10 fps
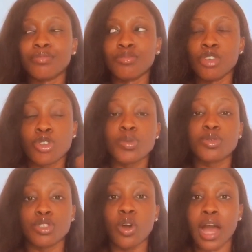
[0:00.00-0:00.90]
YouTube
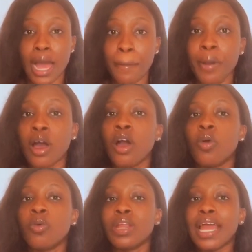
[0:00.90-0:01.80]
Studio app,
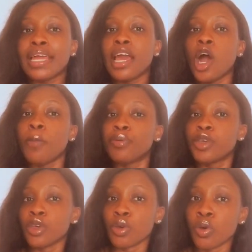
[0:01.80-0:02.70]
will like
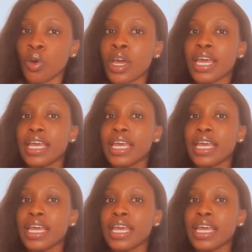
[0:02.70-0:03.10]
help you.